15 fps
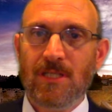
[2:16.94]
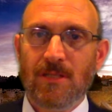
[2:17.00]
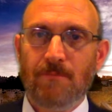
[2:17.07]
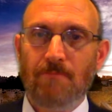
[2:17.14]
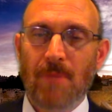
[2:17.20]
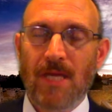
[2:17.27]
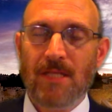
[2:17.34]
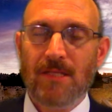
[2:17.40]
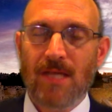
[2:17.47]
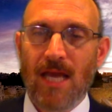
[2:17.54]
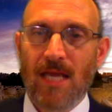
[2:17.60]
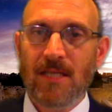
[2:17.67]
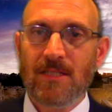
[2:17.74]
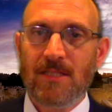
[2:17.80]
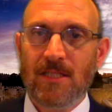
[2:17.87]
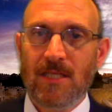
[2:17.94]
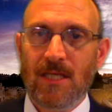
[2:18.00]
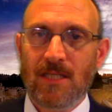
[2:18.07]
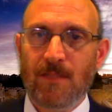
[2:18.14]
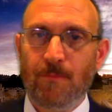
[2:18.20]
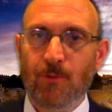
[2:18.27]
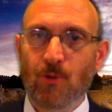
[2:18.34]
maintains
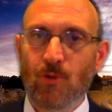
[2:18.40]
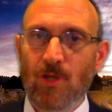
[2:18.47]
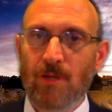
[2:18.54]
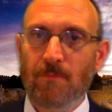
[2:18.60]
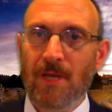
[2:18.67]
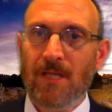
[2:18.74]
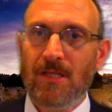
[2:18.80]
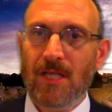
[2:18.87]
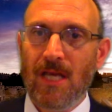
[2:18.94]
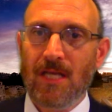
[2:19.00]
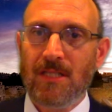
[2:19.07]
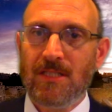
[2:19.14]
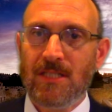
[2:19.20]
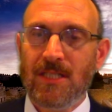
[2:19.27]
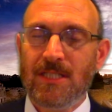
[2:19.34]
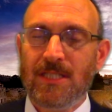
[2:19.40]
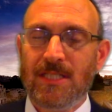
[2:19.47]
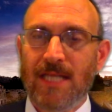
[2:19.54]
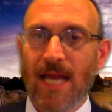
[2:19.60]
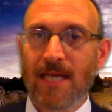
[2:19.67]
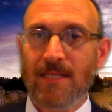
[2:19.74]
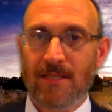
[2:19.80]
its beauty, maintains its
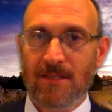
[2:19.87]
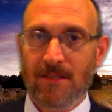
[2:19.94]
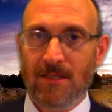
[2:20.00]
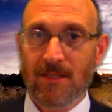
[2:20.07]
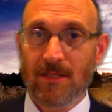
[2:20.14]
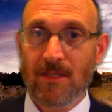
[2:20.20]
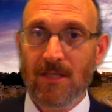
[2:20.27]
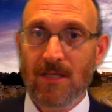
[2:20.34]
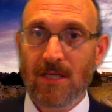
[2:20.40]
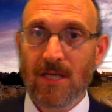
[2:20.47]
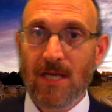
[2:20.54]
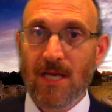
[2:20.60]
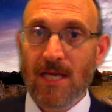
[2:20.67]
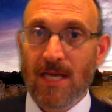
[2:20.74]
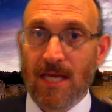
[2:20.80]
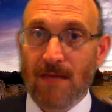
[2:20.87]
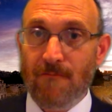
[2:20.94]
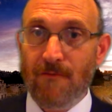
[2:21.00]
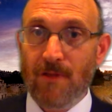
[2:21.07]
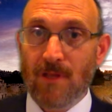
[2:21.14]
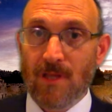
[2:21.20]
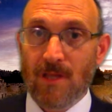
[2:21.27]
sanctity.
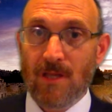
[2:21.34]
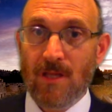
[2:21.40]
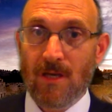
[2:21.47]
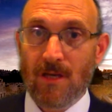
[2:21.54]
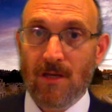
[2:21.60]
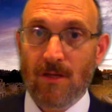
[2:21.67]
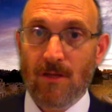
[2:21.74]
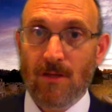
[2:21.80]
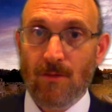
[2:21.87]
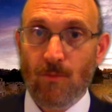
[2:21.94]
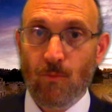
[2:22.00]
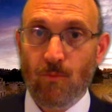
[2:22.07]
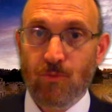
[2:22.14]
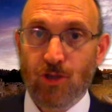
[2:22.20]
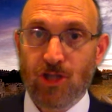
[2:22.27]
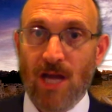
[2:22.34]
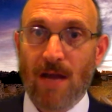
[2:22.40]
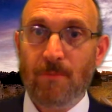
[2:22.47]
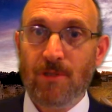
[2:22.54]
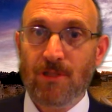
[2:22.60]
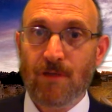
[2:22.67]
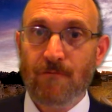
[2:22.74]
Even the
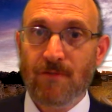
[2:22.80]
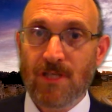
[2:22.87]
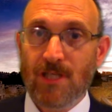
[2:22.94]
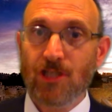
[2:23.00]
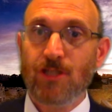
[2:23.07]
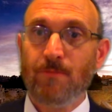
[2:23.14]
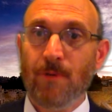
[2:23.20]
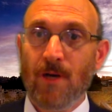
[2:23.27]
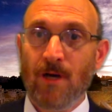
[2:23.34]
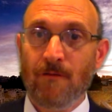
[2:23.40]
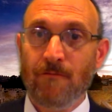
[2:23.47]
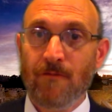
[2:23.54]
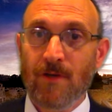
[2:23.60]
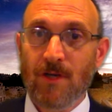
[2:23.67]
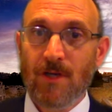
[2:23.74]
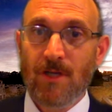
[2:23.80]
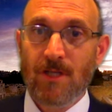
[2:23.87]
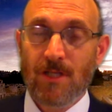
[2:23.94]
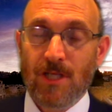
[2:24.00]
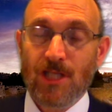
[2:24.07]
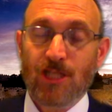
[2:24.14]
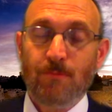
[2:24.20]
Shabbos of Tisha B'Av.
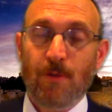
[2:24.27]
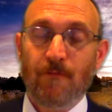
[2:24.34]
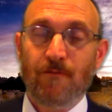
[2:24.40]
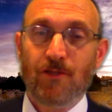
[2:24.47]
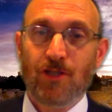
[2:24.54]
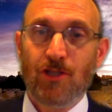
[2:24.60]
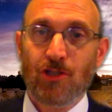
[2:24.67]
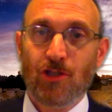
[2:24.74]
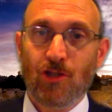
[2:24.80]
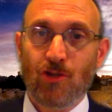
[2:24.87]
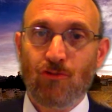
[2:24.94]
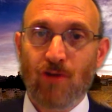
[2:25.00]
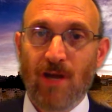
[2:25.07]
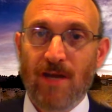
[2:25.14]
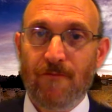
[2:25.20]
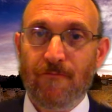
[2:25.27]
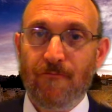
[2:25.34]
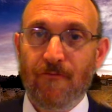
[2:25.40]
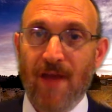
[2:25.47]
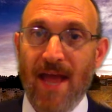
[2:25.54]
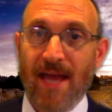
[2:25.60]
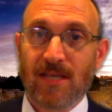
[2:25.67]
Tisha B'Av is such a grave
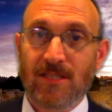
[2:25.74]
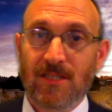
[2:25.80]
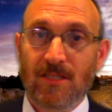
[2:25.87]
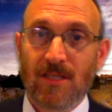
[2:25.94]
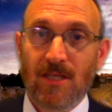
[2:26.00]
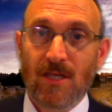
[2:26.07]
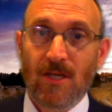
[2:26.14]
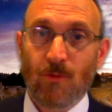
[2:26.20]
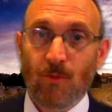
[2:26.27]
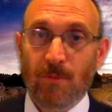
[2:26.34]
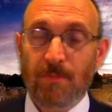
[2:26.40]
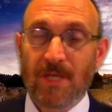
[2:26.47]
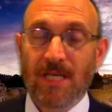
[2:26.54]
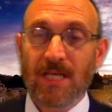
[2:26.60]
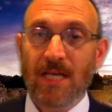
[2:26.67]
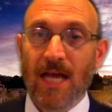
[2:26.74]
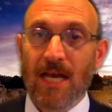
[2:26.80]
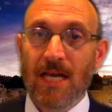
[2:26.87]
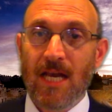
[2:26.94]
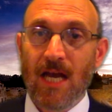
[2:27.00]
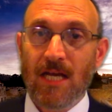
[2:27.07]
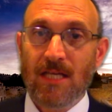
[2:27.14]
fast. We begin at
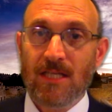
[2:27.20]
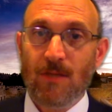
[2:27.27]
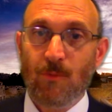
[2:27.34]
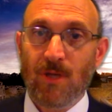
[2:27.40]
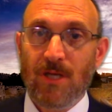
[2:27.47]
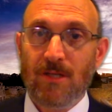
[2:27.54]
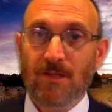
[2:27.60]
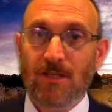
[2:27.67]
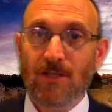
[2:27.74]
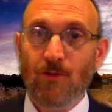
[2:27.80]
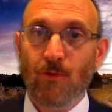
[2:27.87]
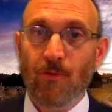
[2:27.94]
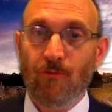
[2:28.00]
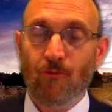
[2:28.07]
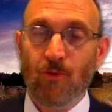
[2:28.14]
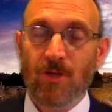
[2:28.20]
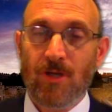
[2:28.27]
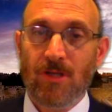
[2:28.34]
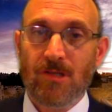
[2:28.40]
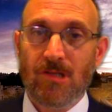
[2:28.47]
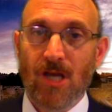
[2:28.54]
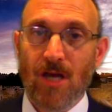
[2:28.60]
night and we continue through the
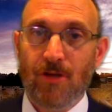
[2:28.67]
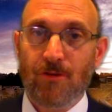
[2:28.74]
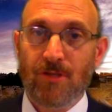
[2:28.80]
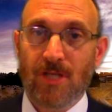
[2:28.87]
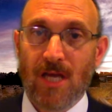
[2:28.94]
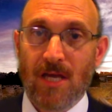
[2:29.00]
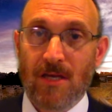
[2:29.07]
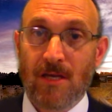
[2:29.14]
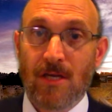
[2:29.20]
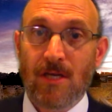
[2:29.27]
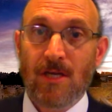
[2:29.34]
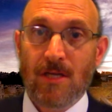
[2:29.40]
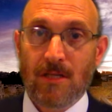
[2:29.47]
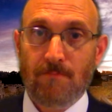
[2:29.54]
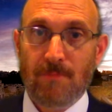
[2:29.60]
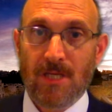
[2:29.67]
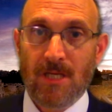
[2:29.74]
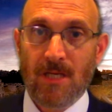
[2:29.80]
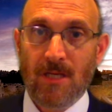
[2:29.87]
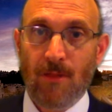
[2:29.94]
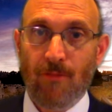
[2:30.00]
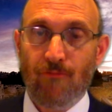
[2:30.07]
entire day.
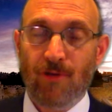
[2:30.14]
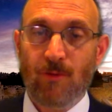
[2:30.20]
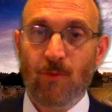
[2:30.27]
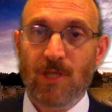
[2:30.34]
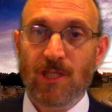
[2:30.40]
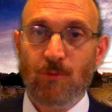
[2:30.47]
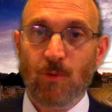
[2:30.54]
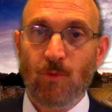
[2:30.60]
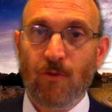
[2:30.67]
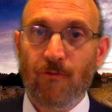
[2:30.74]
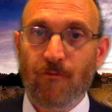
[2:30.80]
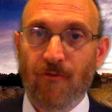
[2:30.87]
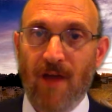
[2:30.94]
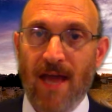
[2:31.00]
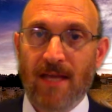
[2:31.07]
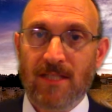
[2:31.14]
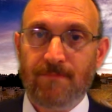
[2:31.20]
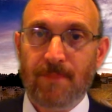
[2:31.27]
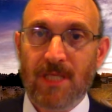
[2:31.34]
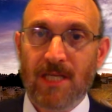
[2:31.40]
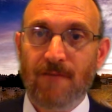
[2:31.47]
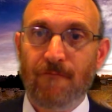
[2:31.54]
Meaning in 3 weeks we will fast,
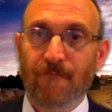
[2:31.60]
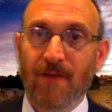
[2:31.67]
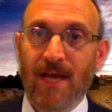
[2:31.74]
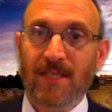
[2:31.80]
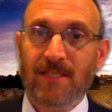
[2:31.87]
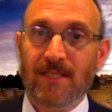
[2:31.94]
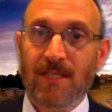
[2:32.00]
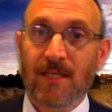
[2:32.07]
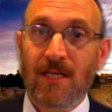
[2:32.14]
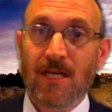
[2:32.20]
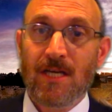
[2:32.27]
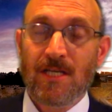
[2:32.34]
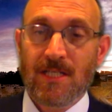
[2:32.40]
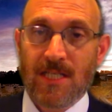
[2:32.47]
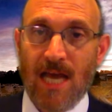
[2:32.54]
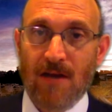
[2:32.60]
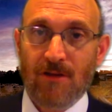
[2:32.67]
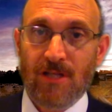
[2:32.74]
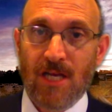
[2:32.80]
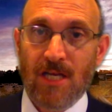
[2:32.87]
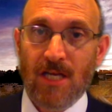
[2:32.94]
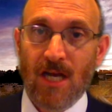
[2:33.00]
begin fasting
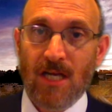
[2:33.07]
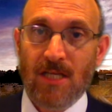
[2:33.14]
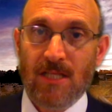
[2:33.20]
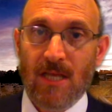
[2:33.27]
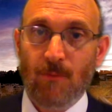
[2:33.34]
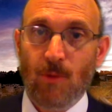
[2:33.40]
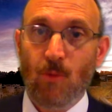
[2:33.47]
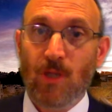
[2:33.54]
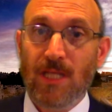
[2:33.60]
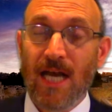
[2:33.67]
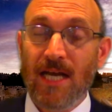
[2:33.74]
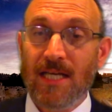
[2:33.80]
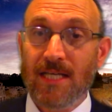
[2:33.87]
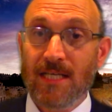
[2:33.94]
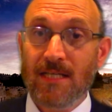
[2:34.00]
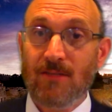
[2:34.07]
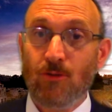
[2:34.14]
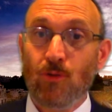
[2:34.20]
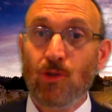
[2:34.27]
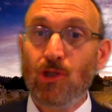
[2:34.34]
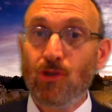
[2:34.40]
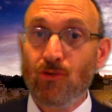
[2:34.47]
Saturday night, and we will not eat
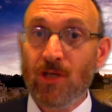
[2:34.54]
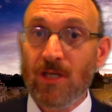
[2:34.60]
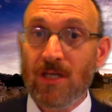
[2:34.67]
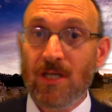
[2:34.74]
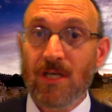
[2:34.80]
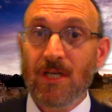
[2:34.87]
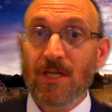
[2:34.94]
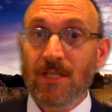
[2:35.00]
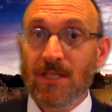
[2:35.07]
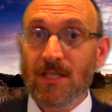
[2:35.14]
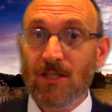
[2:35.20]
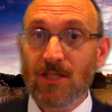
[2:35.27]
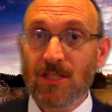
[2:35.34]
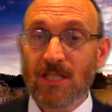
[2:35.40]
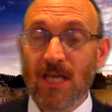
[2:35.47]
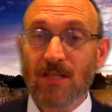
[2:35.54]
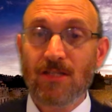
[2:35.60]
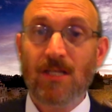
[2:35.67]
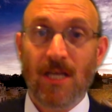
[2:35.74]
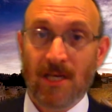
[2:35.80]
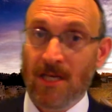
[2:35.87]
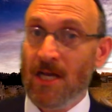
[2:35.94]
or drink till
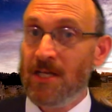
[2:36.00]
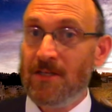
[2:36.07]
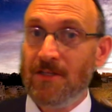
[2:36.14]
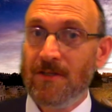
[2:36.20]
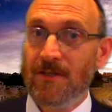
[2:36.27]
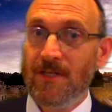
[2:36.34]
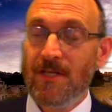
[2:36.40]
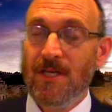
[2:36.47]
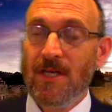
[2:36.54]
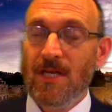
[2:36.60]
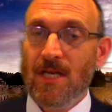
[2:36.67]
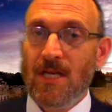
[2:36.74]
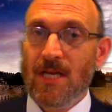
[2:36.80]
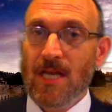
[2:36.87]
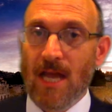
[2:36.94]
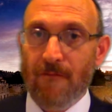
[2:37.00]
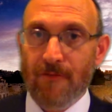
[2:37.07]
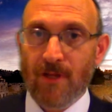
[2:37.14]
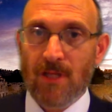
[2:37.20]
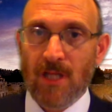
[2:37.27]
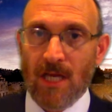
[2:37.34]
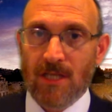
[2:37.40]
Sunday night.
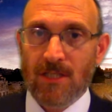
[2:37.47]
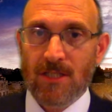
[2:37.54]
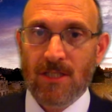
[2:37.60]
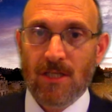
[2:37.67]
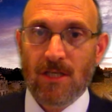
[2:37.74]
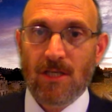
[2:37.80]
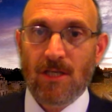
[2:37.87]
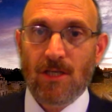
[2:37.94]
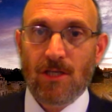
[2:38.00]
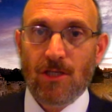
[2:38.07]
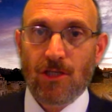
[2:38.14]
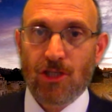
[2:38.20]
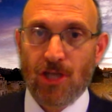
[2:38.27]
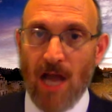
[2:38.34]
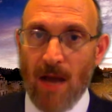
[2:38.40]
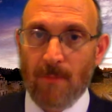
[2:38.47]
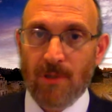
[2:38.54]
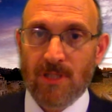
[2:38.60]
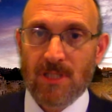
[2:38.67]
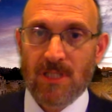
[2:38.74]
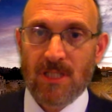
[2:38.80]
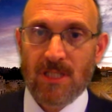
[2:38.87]
Nevertheless,
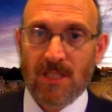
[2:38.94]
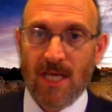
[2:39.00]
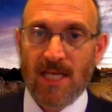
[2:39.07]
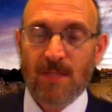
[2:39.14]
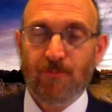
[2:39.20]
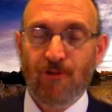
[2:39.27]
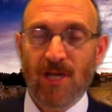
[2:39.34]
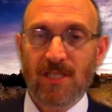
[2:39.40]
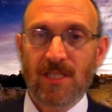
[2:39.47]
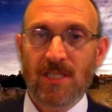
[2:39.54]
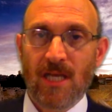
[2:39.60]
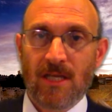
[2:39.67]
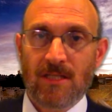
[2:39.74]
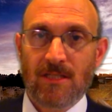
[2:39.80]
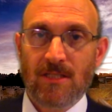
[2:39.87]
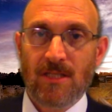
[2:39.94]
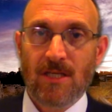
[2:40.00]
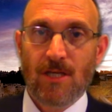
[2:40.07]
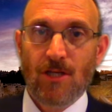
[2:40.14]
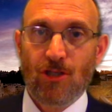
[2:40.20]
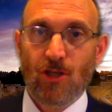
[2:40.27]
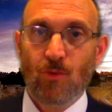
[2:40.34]
Shabbos takes precedence.
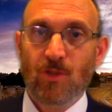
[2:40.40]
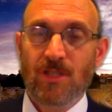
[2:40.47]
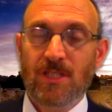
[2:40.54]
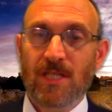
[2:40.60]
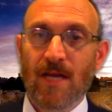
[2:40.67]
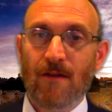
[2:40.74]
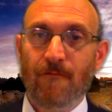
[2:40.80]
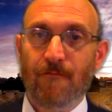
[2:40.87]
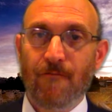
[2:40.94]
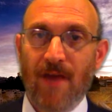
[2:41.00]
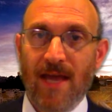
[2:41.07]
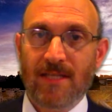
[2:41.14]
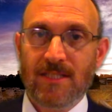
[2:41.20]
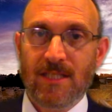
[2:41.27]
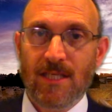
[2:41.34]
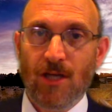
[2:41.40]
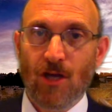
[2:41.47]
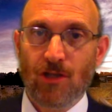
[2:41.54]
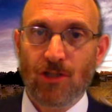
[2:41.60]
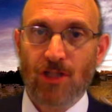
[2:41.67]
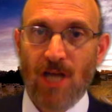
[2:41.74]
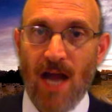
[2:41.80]
So instead of fasting
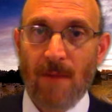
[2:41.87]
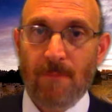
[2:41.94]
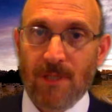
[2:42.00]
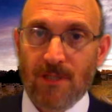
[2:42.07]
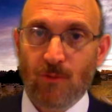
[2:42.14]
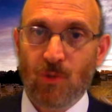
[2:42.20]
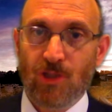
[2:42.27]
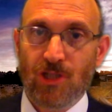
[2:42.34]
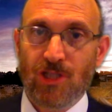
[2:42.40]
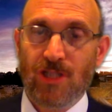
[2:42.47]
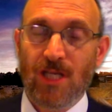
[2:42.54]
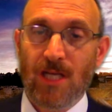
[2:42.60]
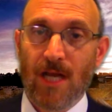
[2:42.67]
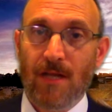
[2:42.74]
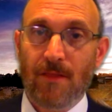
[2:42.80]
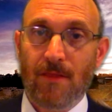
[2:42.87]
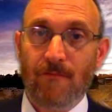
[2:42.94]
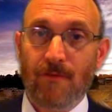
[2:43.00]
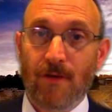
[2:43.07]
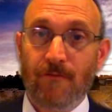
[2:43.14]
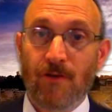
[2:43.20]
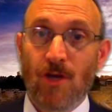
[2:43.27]
on Shabbos, which is the 9th of
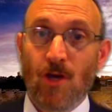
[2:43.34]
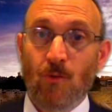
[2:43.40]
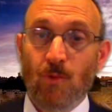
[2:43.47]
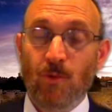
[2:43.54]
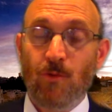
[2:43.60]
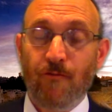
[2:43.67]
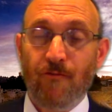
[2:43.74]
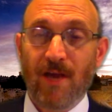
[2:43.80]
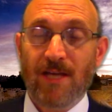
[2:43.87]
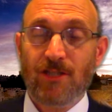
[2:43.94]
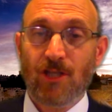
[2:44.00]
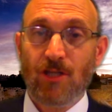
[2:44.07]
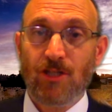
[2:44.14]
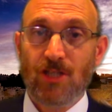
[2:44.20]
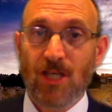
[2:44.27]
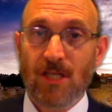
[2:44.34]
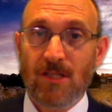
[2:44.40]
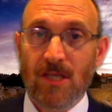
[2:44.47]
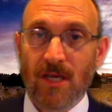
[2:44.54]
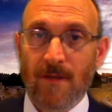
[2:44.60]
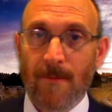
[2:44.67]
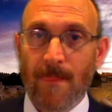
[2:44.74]
Av, we will fast on Sunday.